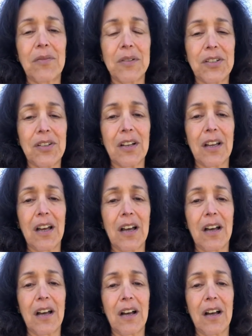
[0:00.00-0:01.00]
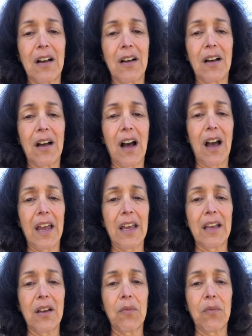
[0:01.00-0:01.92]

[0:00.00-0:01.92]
We took a hike.